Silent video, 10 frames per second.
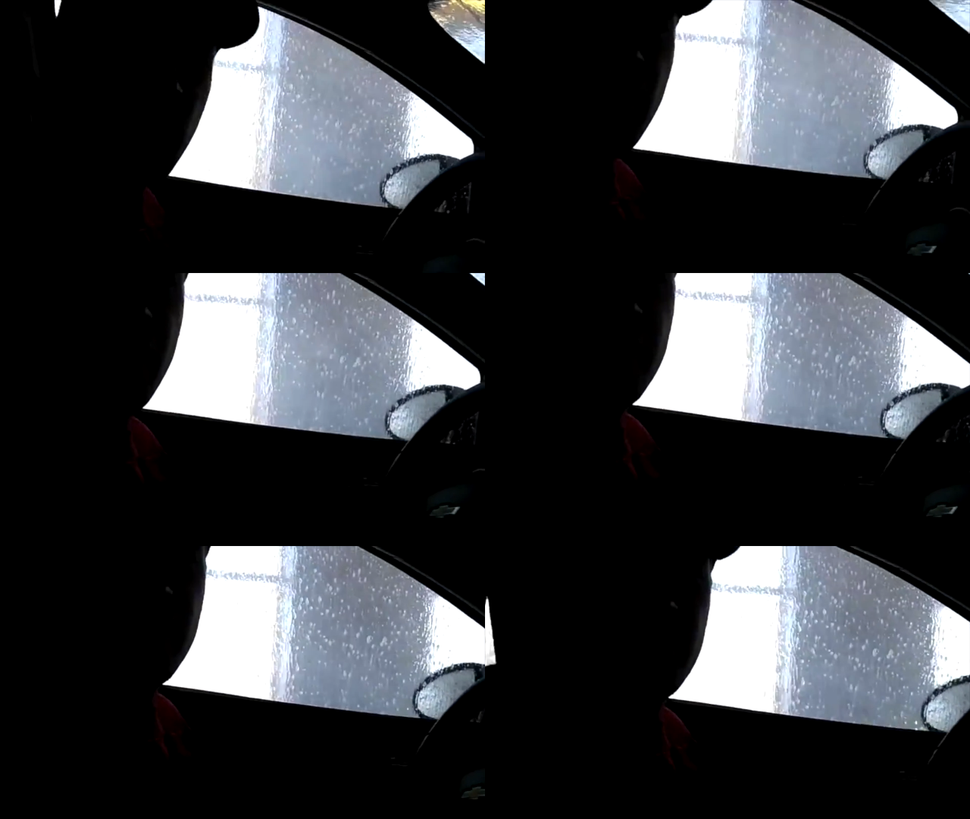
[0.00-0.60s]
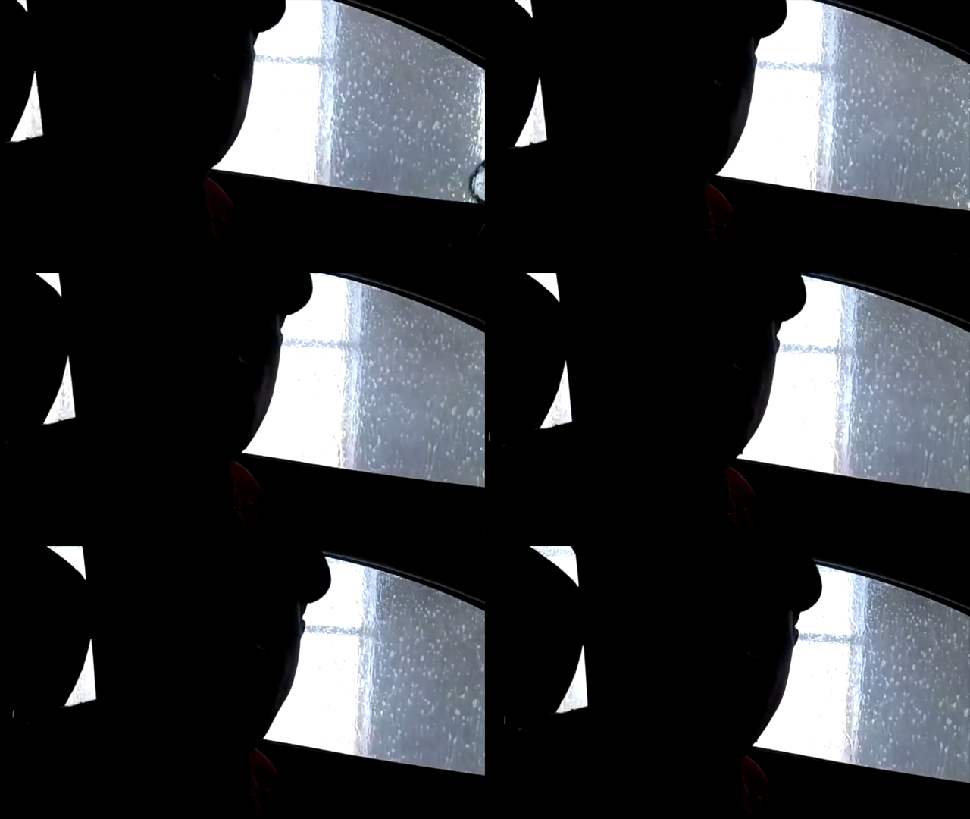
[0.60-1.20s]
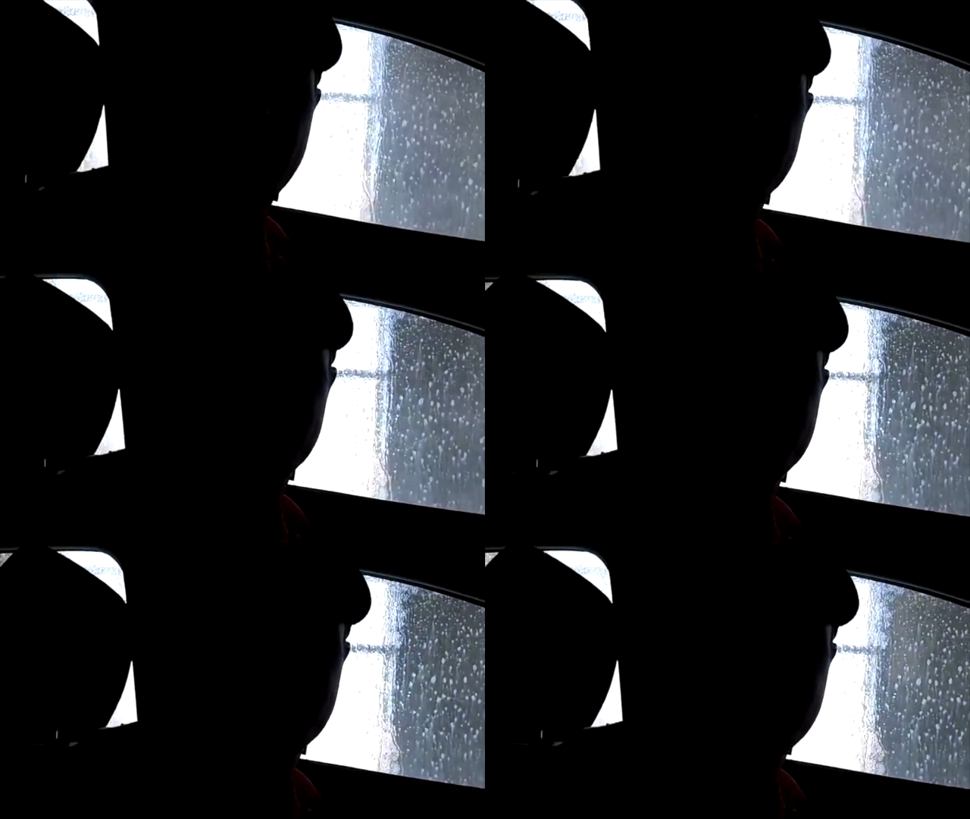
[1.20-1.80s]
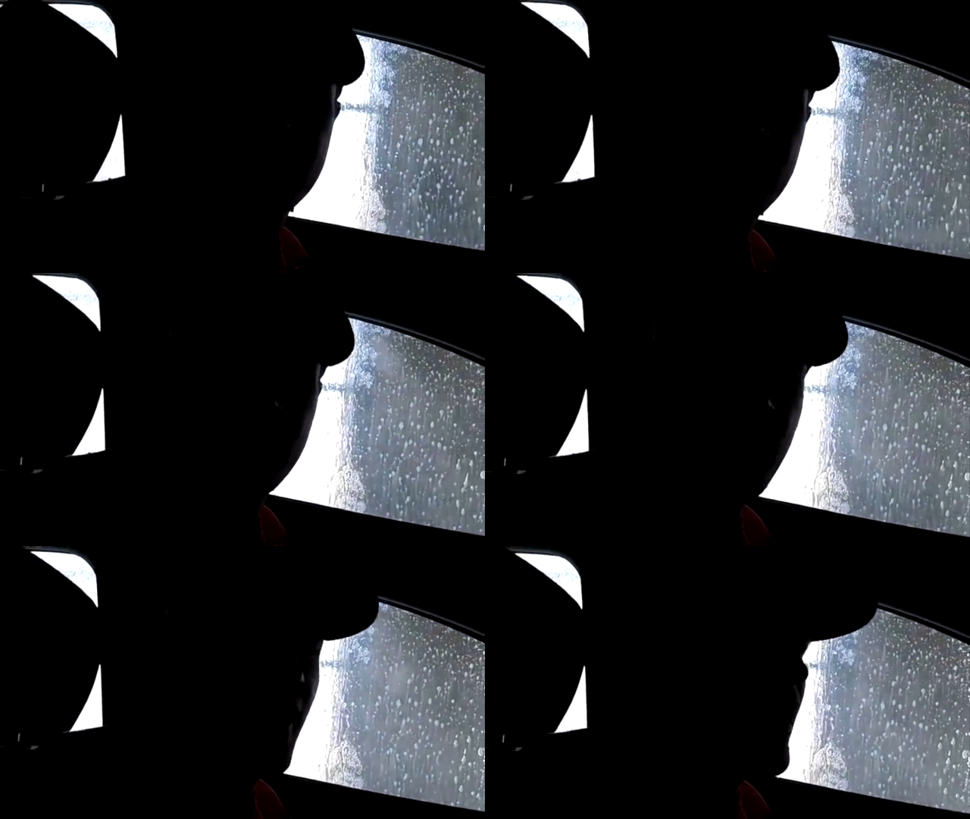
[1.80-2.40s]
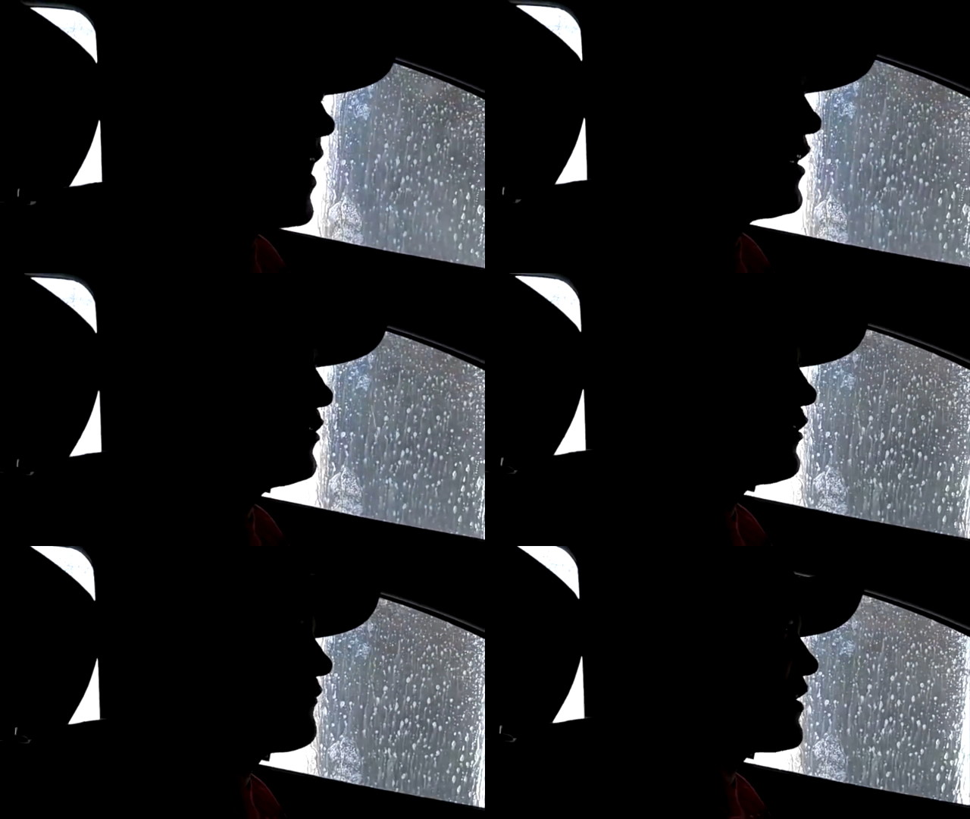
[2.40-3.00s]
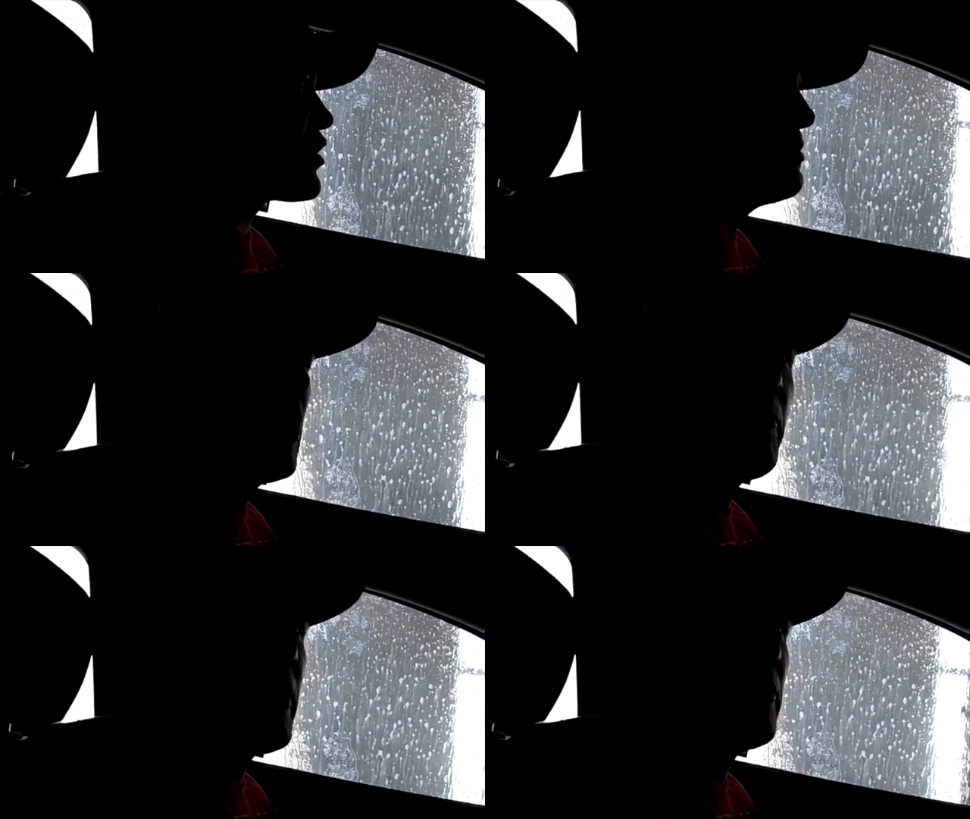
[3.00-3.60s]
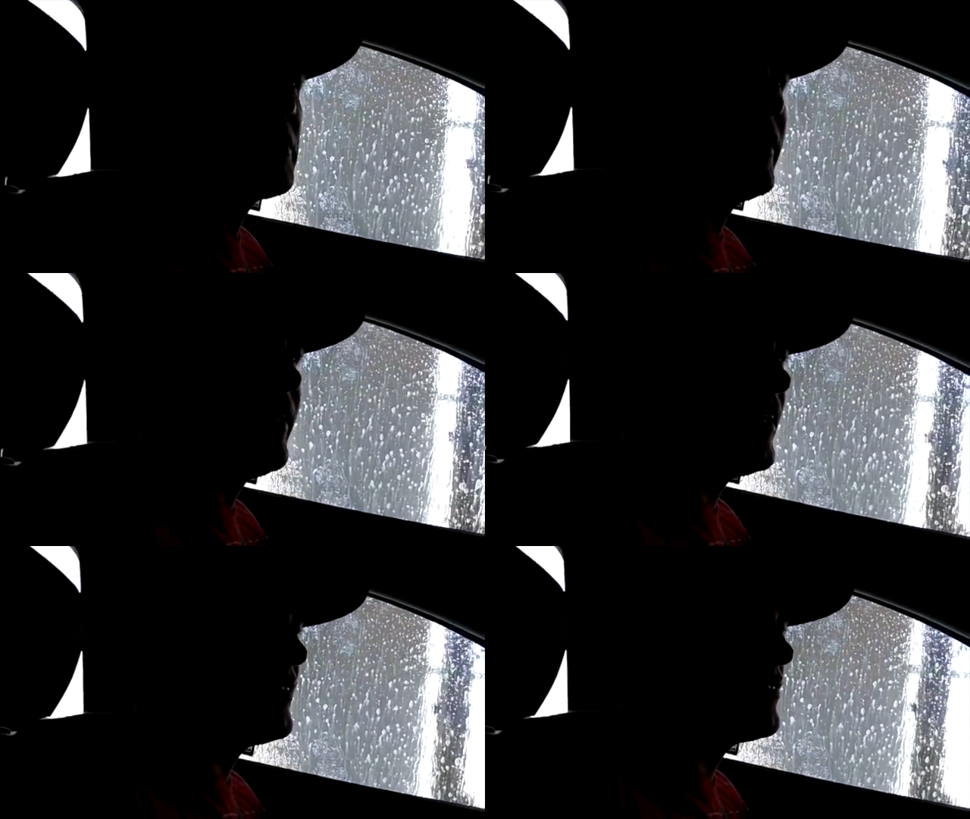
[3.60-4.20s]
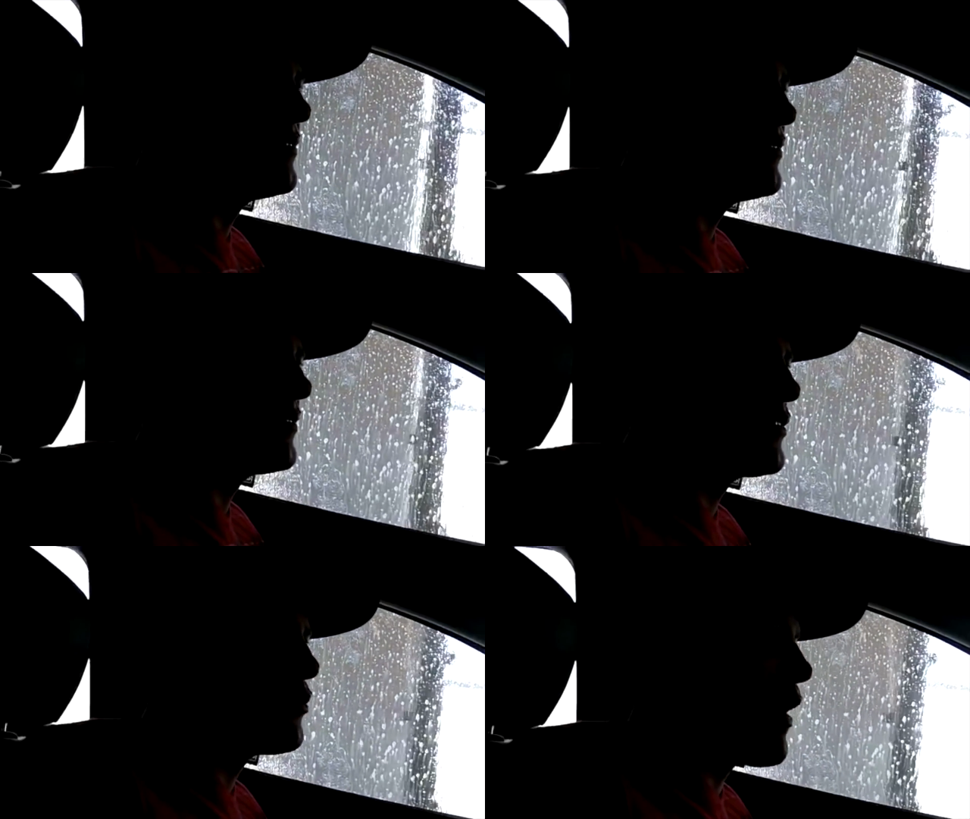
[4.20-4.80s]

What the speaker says: [unreadable: no face in view]